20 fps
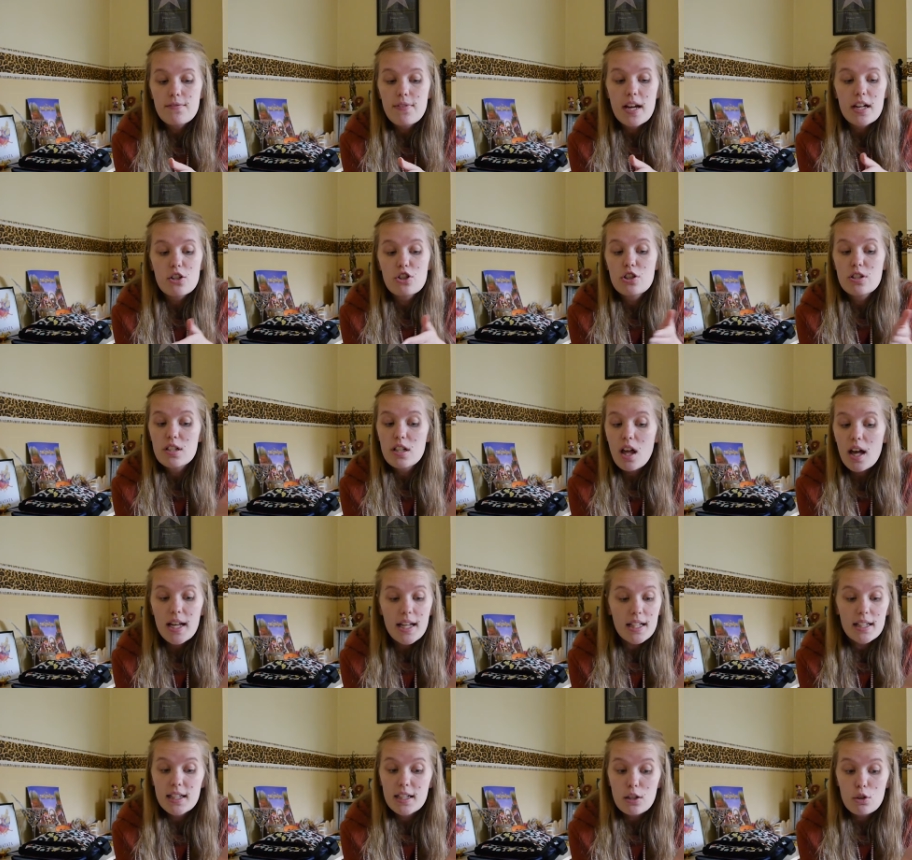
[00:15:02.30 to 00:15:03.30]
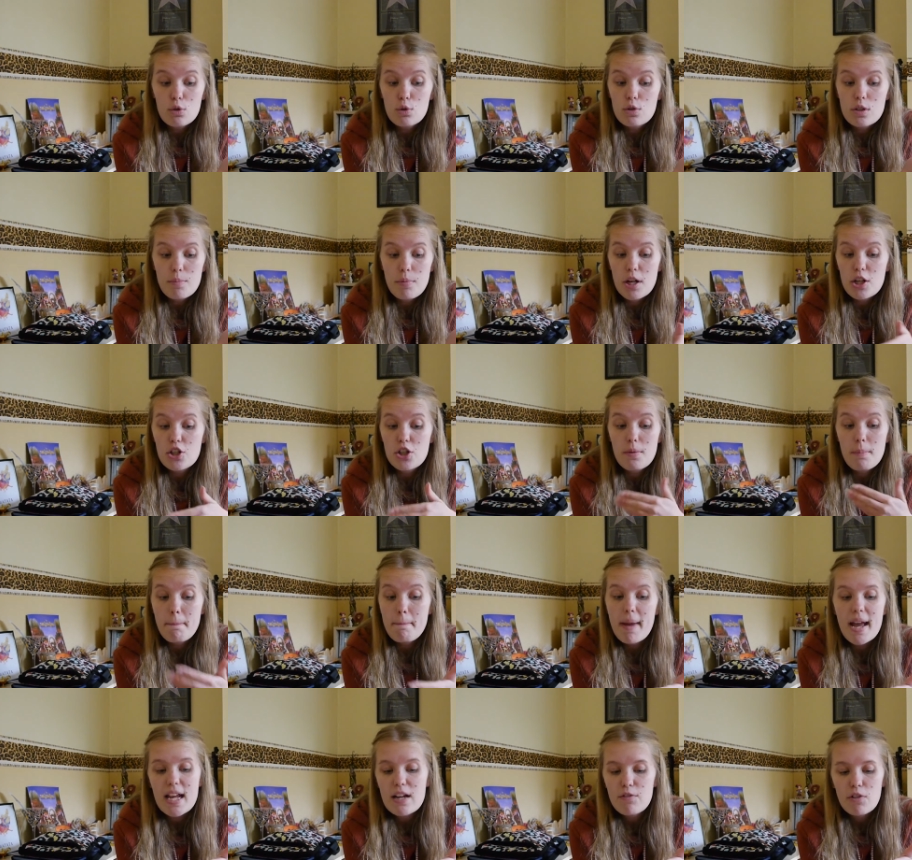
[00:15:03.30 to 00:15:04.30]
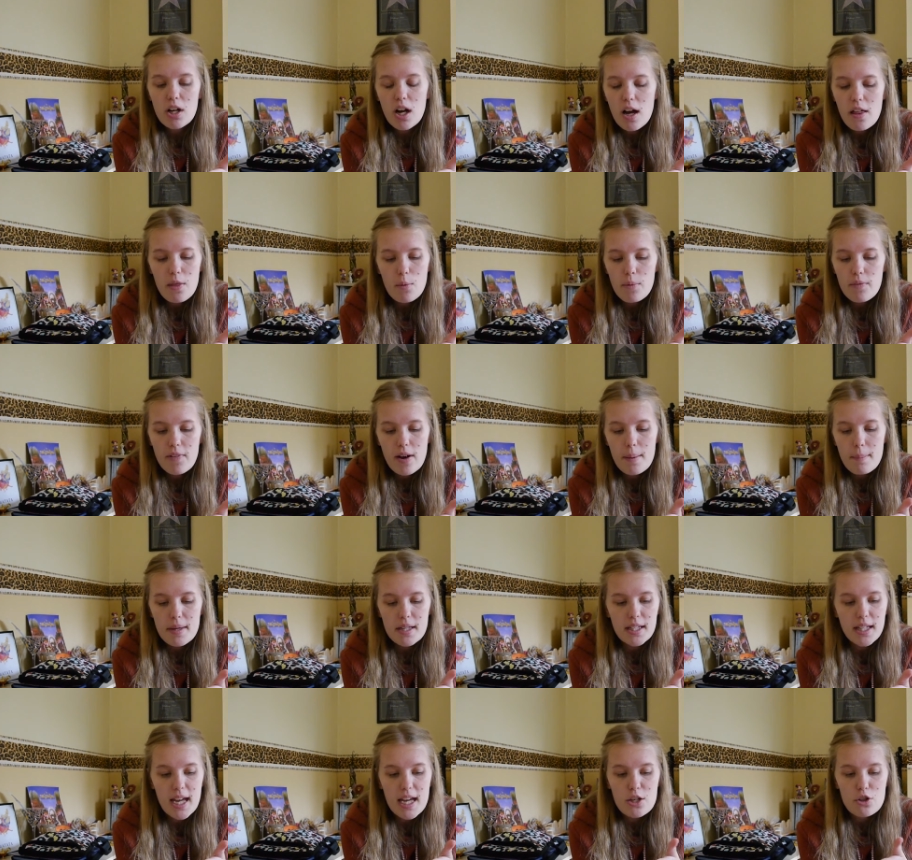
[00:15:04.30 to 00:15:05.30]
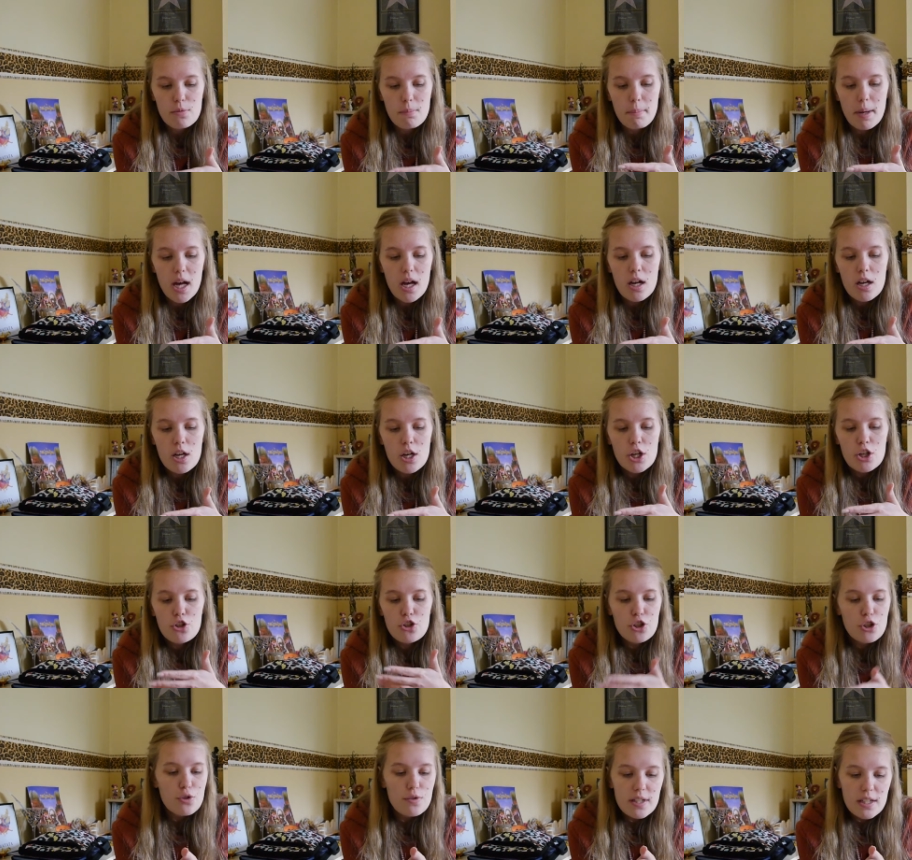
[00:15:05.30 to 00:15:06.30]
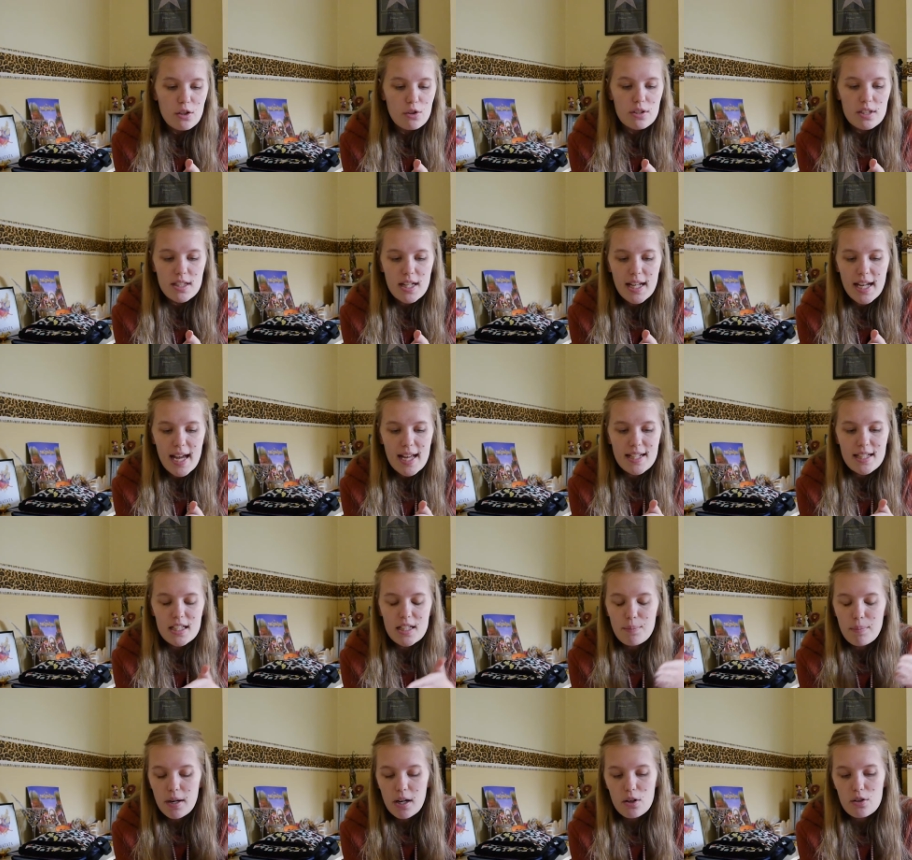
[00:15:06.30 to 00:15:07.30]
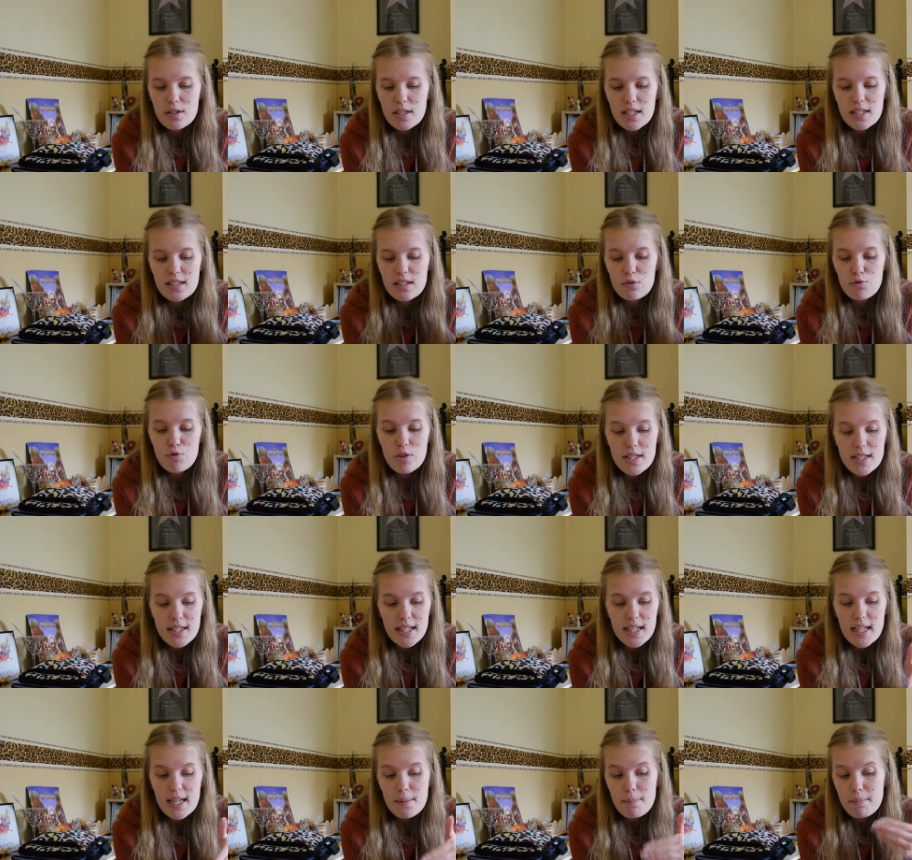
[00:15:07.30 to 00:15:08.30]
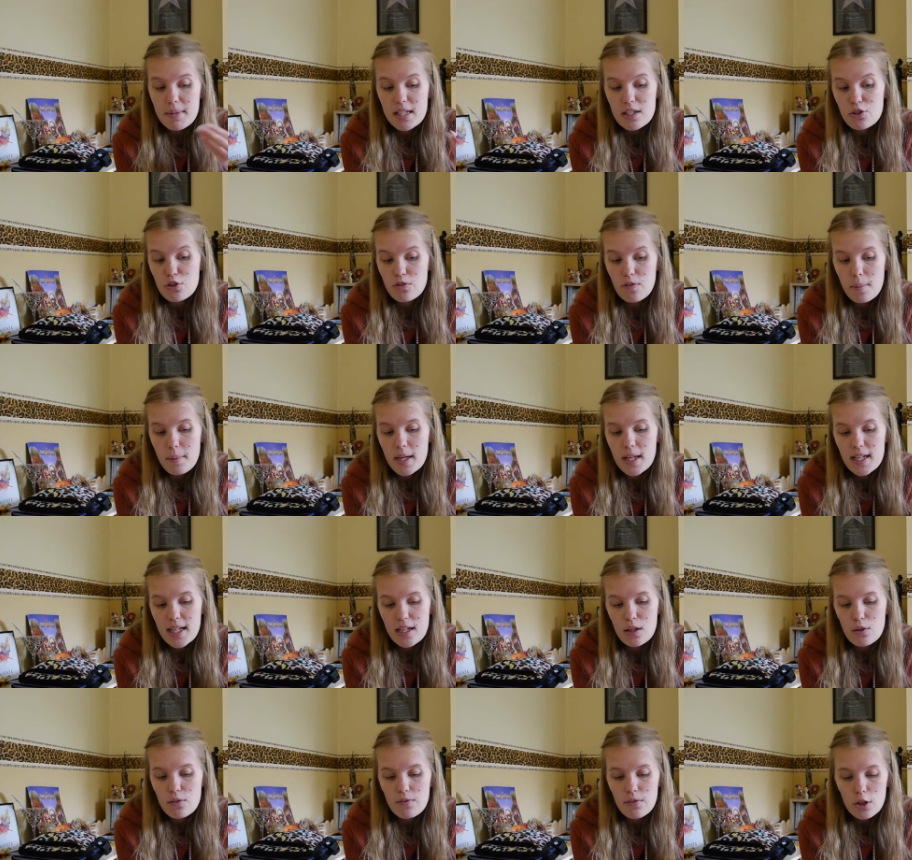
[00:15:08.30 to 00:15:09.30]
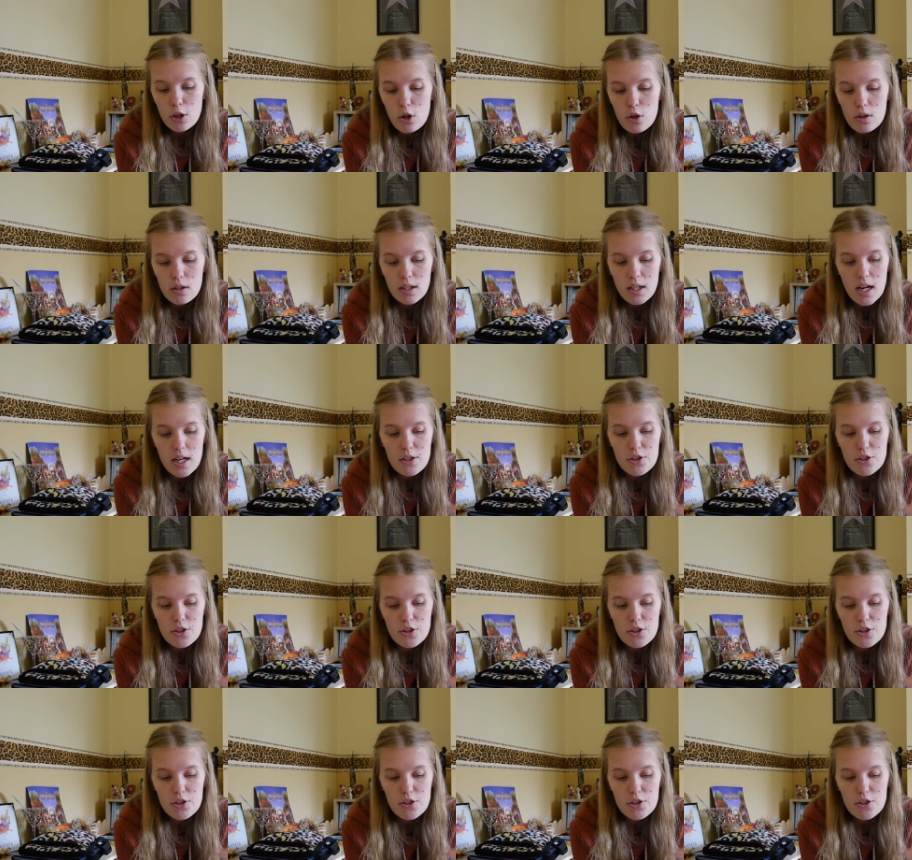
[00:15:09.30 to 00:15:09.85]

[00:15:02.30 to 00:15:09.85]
infections like clinical depression may recover without medication, but choosing not to take antibiotics is risky and means you'll remain ill for longer.